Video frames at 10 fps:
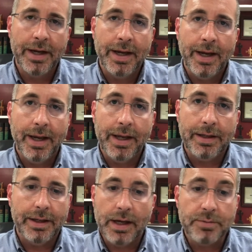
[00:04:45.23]
And
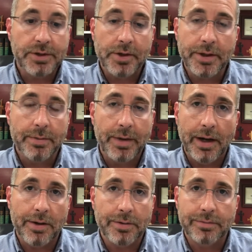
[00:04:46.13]
I'm talking
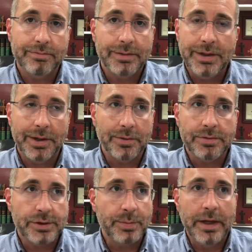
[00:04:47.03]
about, you know,
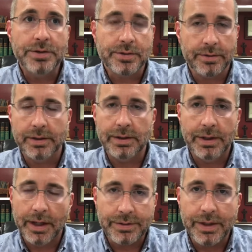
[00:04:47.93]
spatially,
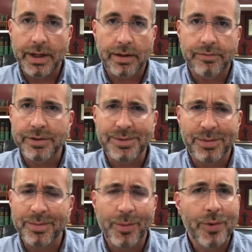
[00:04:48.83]
God's ahead of us,
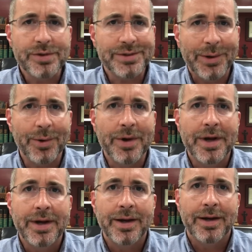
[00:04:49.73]
but more so
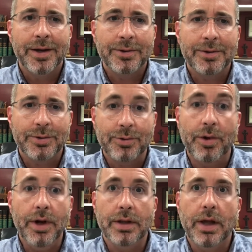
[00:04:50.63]

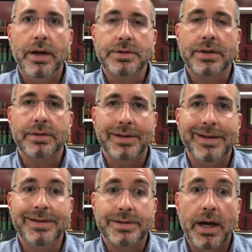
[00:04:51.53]
chronologically,
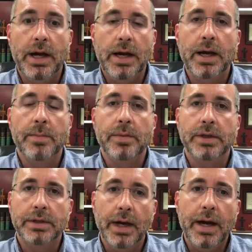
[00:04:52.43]
in time,
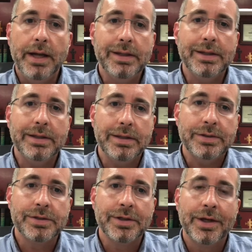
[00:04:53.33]
God
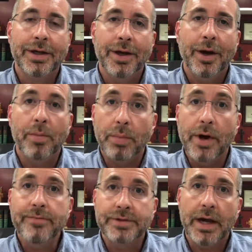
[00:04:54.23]
is
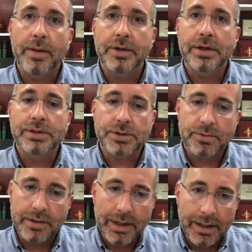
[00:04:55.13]
above time and
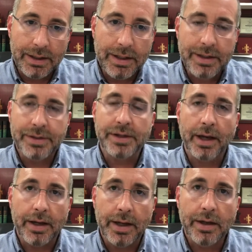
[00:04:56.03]
history, and He is out
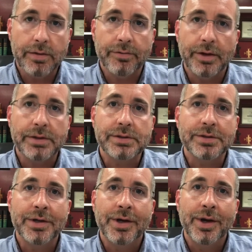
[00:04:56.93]
ahead of us,
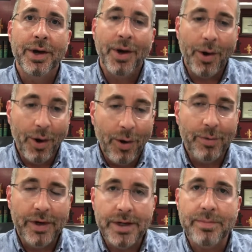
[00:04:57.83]

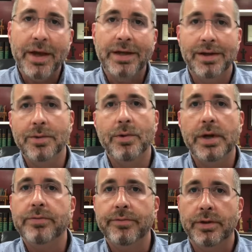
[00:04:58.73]
already making a way
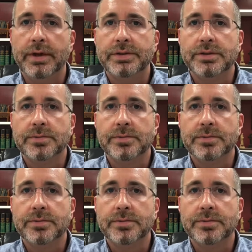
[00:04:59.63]
for us.